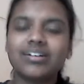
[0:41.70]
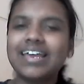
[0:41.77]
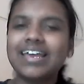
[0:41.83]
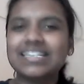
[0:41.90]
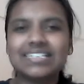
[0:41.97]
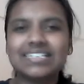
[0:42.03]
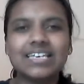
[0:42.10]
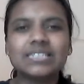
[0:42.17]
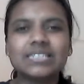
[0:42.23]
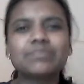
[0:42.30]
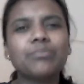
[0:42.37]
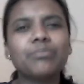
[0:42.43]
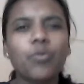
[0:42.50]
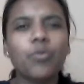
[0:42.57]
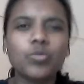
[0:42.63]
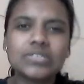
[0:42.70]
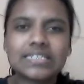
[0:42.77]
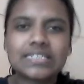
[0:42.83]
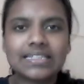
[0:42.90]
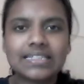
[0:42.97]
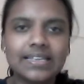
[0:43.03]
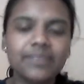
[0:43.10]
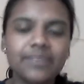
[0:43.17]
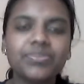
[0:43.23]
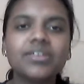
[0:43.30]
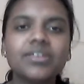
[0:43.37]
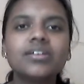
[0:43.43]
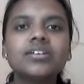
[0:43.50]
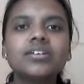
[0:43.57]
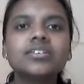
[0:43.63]
essays mostly.
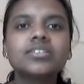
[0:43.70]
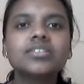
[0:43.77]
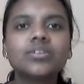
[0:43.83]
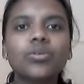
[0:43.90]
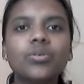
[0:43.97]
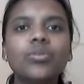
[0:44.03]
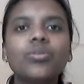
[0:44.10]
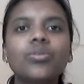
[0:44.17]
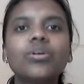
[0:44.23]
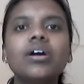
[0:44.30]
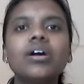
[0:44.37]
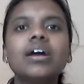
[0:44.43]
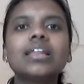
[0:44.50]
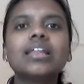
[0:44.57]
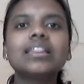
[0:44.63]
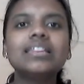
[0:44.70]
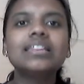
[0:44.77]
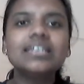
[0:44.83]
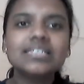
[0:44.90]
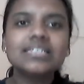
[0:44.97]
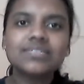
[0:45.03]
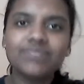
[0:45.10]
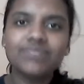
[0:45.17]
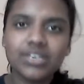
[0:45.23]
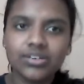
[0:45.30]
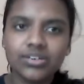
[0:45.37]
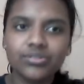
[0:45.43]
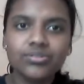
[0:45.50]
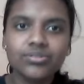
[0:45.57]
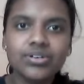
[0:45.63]
So, this
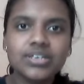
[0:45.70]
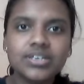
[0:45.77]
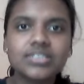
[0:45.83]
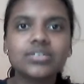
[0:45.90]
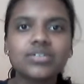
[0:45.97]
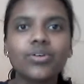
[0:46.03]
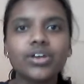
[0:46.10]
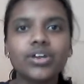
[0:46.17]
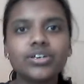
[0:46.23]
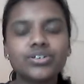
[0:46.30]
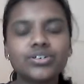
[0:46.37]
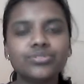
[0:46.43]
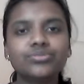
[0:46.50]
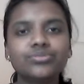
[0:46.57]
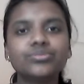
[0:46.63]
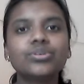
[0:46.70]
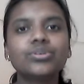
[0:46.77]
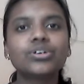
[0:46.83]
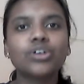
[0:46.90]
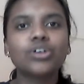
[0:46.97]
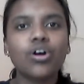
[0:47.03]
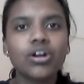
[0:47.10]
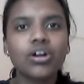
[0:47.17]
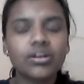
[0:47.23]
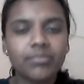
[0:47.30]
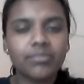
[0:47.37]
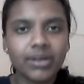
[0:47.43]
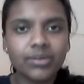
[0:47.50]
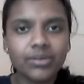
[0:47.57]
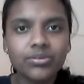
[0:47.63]
video is going to talk
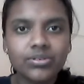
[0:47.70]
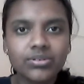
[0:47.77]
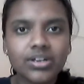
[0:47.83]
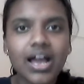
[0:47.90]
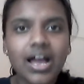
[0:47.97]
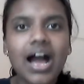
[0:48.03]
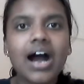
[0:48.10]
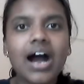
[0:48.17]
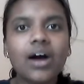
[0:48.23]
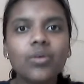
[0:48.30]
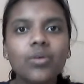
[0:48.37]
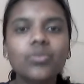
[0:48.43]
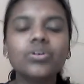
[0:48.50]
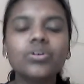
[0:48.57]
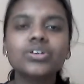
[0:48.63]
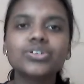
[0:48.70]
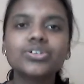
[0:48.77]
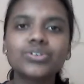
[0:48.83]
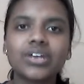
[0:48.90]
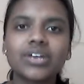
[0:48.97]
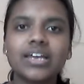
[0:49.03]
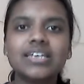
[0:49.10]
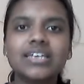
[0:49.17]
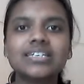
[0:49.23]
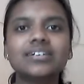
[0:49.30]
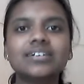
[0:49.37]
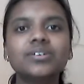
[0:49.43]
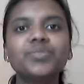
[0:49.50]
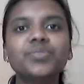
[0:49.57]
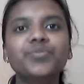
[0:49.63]
about how to write
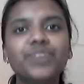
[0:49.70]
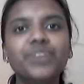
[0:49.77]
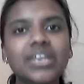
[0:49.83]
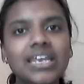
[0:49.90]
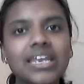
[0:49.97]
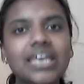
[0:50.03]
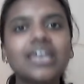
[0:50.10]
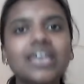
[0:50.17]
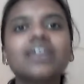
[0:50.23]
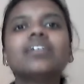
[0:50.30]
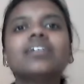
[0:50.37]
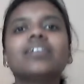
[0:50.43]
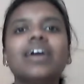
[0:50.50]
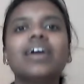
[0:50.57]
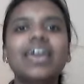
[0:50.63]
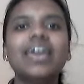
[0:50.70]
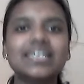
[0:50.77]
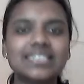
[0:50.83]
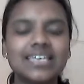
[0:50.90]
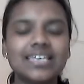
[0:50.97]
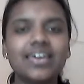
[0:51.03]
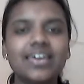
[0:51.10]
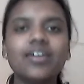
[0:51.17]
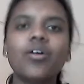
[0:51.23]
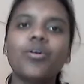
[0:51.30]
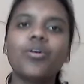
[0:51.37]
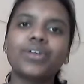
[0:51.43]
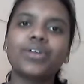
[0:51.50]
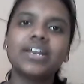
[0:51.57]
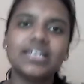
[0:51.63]
a winning essay
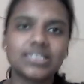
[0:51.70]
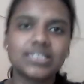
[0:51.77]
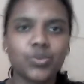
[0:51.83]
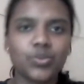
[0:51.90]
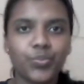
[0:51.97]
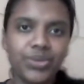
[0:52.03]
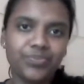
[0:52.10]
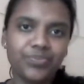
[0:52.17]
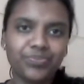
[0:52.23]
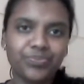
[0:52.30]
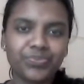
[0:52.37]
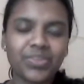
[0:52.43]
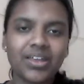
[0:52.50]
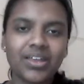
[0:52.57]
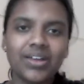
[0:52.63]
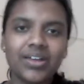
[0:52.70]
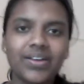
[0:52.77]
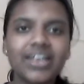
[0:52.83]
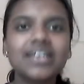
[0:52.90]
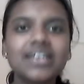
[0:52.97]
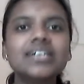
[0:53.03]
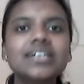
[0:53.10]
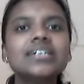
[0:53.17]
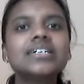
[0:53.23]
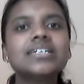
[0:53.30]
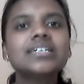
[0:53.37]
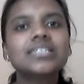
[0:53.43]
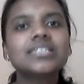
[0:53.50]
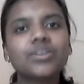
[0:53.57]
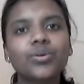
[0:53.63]
or an SOP, right?
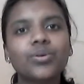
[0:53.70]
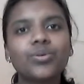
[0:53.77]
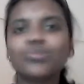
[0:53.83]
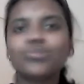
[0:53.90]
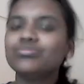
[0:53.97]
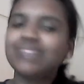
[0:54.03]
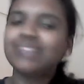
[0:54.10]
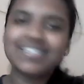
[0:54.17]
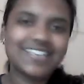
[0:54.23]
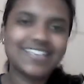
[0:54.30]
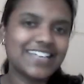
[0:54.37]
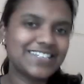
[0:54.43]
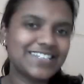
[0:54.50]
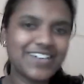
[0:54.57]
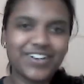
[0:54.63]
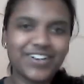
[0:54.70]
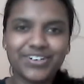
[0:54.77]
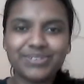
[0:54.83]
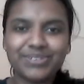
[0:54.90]
So let's get started.